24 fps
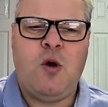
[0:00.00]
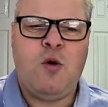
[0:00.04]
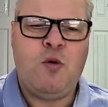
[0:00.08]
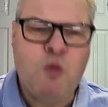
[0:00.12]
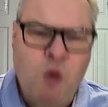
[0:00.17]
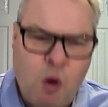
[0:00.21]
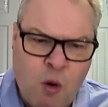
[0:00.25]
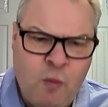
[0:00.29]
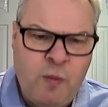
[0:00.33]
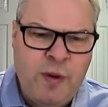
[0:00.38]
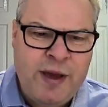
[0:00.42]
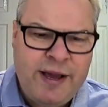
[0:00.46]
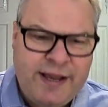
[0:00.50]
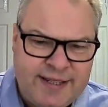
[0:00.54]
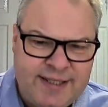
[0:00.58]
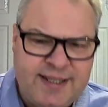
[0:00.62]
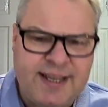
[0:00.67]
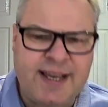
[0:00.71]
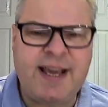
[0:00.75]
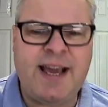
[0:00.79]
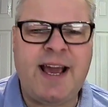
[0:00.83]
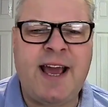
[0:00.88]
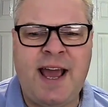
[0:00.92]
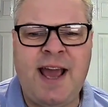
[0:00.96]
What we
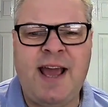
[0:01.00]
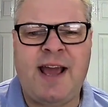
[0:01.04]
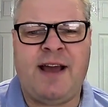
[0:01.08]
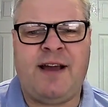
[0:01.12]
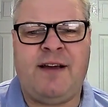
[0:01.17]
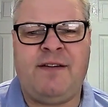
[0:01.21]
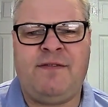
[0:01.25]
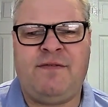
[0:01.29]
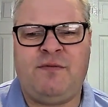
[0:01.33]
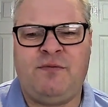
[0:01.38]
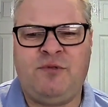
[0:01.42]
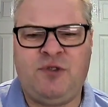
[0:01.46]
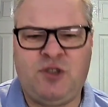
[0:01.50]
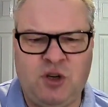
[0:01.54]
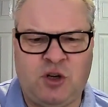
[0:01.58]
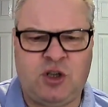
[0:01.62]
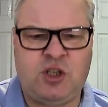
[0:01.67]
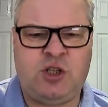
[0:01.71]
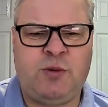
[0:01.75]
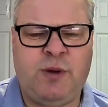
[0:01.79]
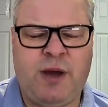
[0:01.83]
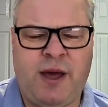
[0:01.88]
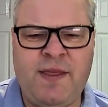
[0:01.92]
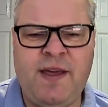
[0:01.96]
see here from
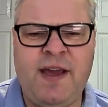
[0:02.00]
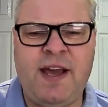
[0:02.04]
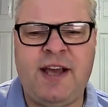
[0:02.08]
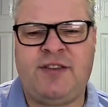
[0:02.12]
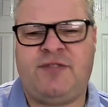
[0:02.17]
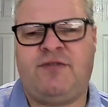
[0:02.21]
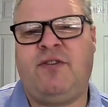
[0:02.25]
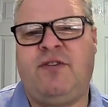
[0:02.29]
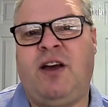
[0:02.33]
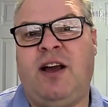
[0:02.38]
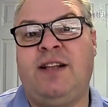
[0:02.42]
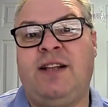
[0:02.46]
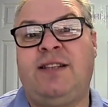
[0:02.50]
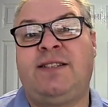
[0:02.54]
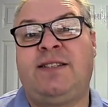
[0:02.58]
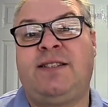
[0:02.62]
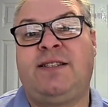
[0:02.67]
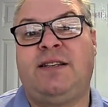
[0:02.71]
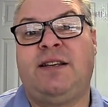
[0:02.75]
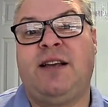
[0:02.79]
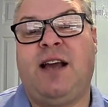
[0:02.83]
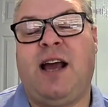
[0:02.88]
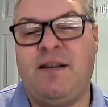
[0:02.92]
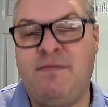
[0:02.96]
Joshua and the
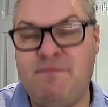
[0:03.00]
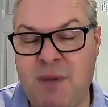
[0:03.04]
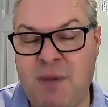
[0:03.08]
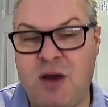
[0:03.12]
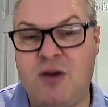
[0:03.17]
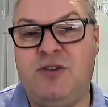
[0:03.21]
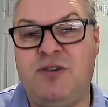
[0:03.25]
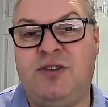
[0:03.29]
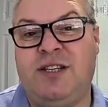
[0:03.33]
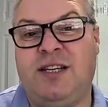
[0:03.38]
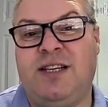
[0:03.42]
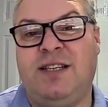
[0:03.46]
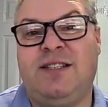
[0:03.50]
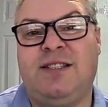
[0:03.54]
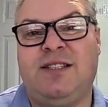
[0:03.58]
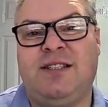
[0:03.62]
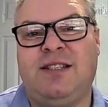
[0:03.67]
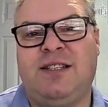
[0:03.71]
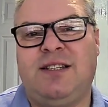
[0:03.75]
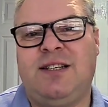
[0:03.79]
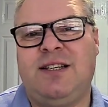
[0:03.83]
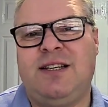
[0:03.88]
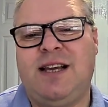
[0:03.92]
Israelites and Moses